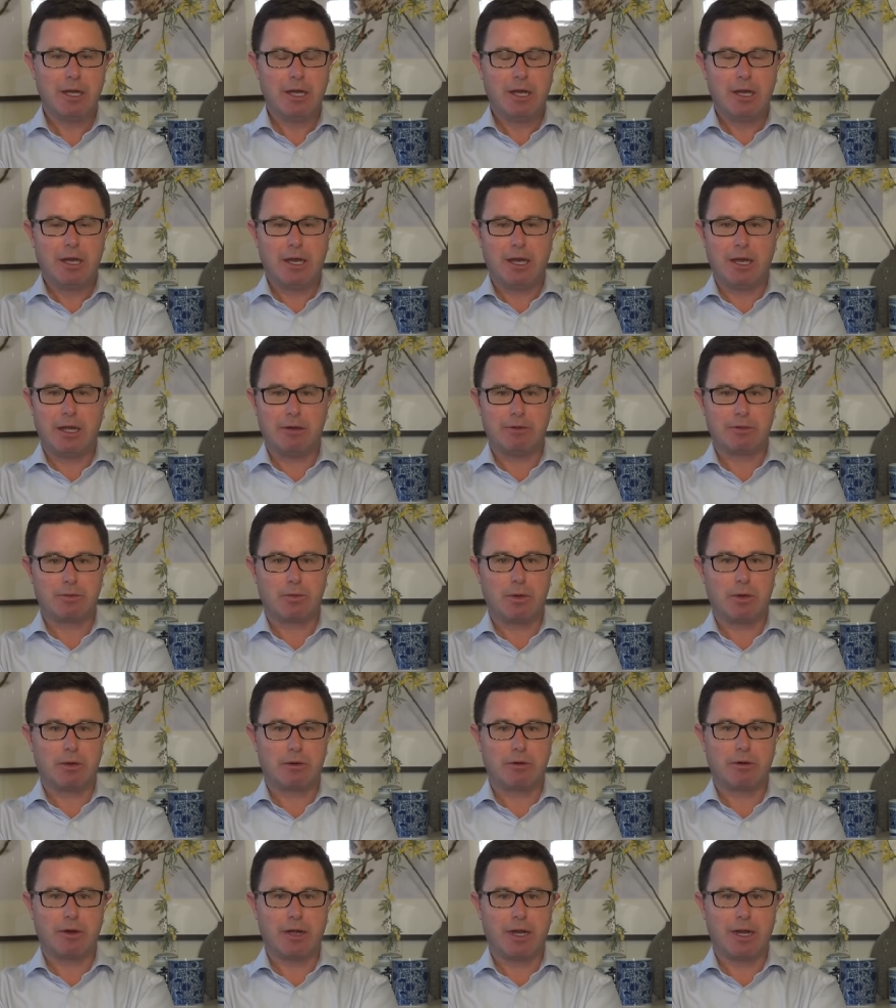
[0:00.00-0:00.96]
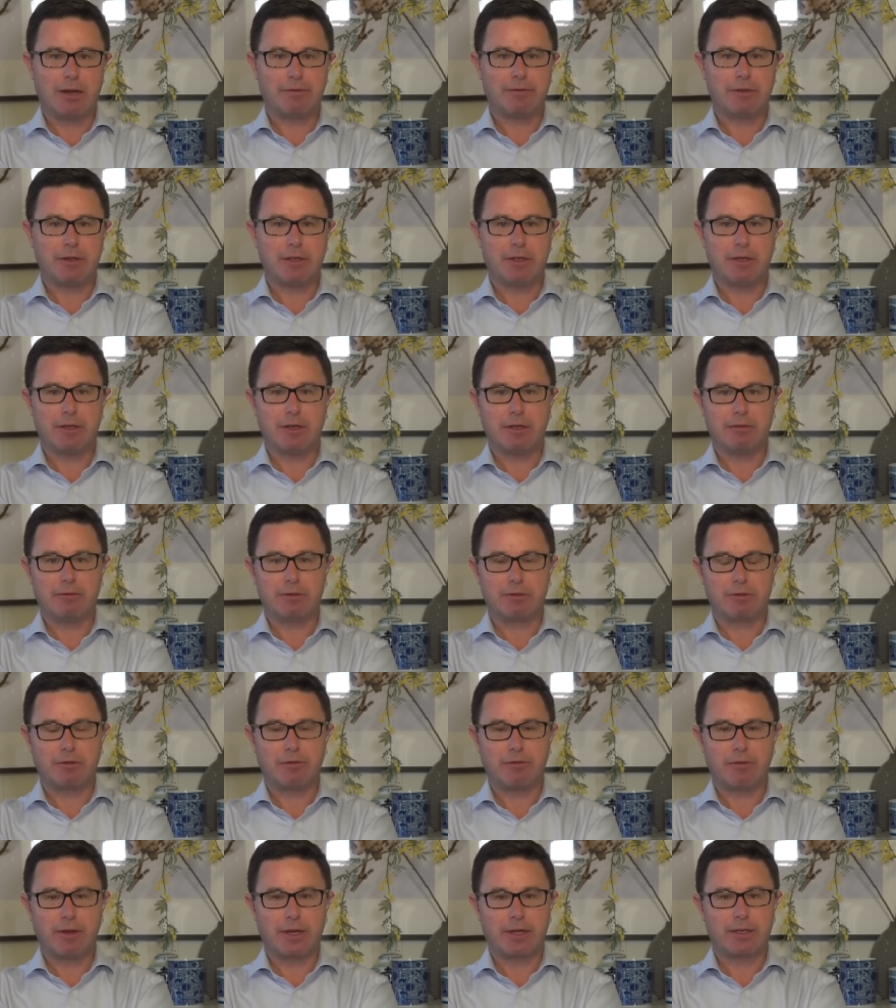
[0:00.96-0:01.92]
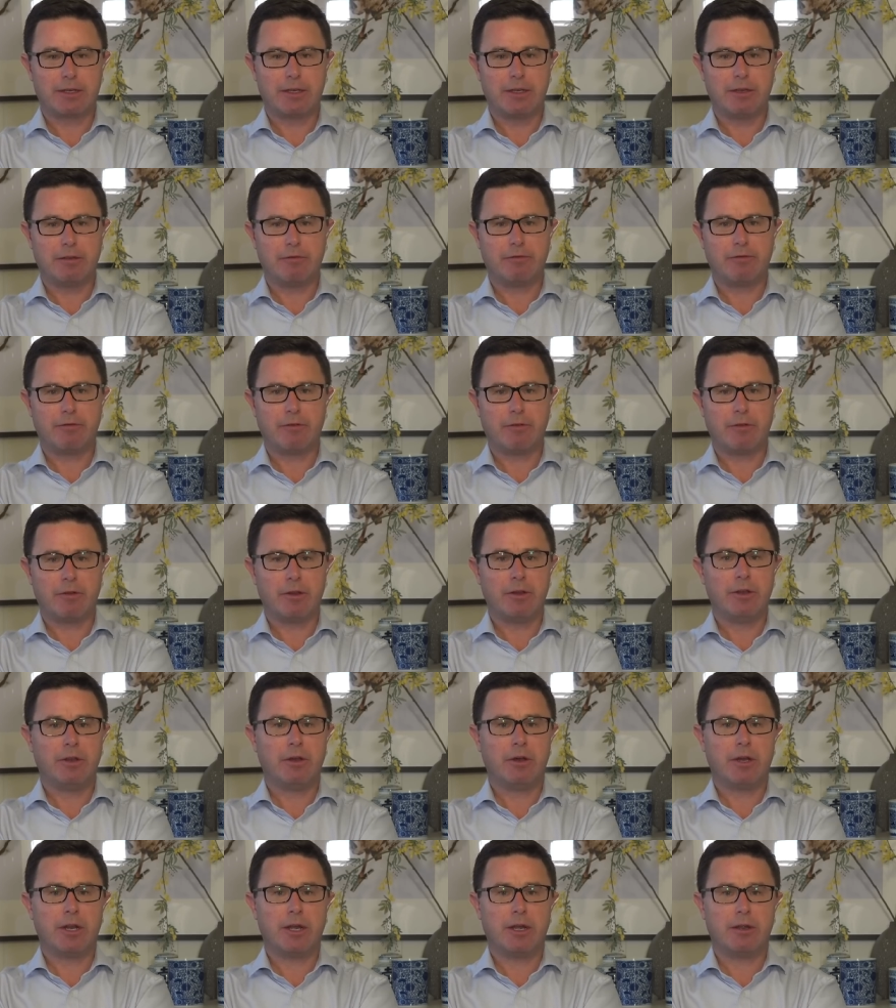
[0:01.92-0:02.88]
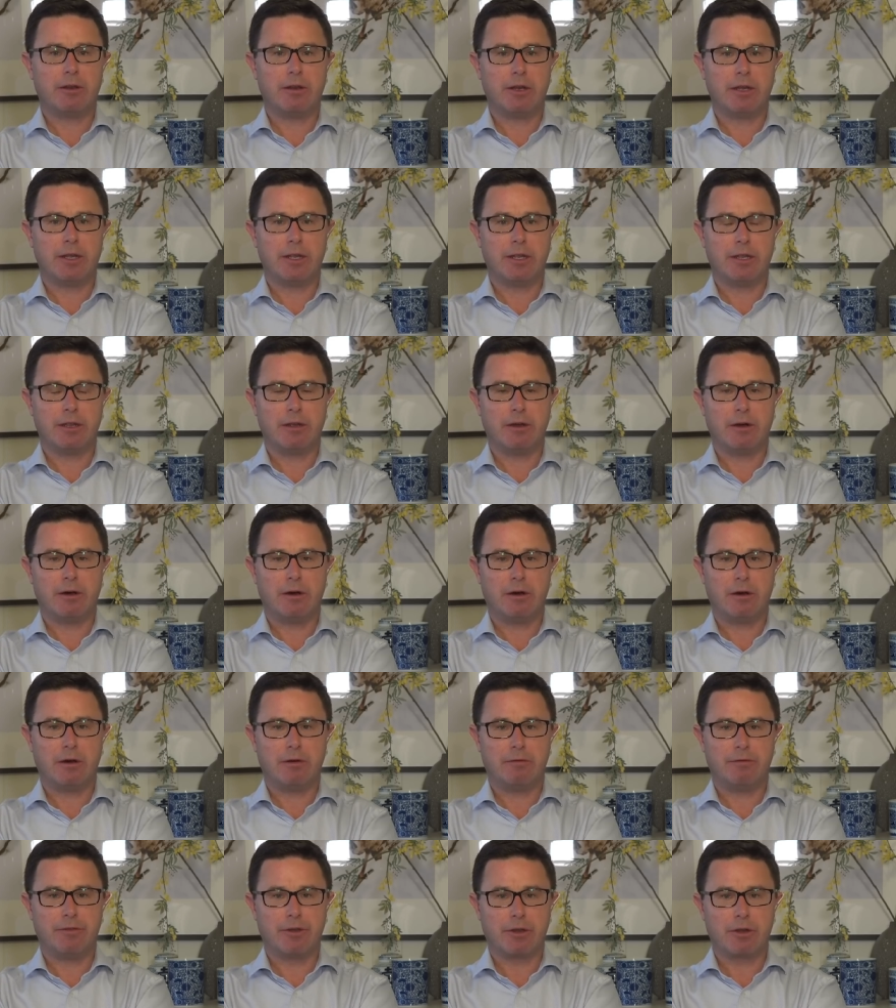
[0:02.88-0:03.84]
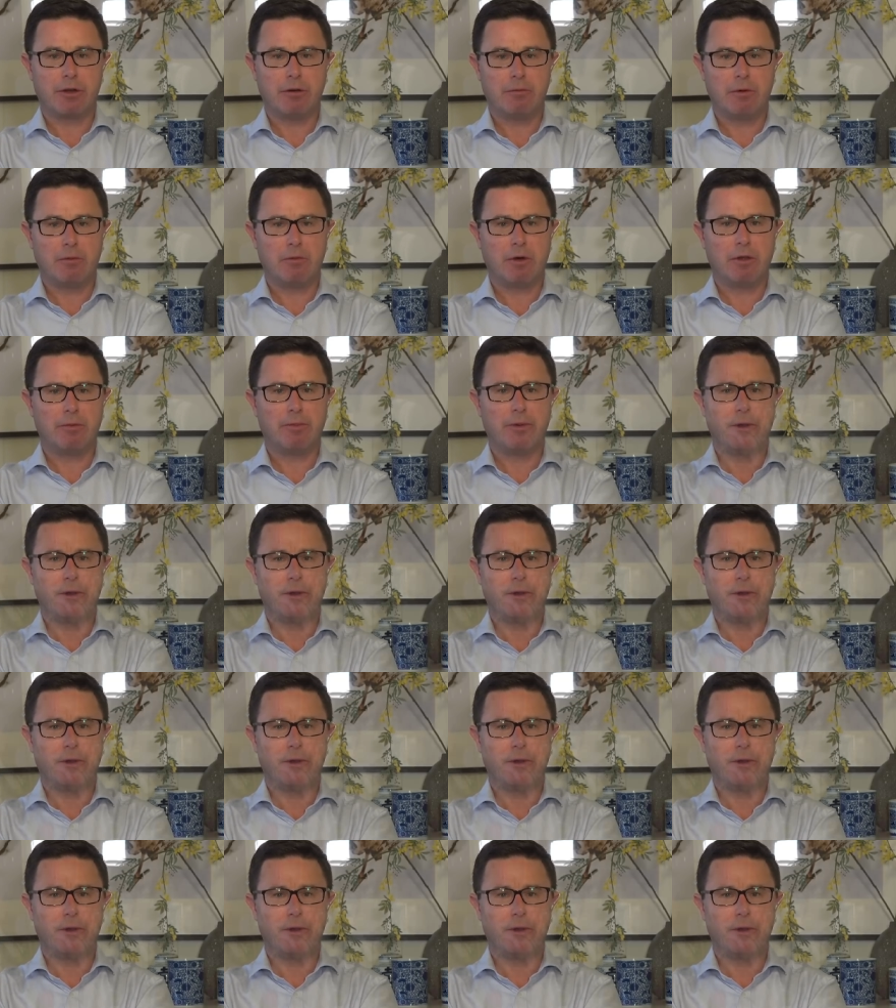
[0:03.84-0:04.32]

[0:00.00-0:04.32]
It was well crafted, it was reflective not only of the Commonwealth, but I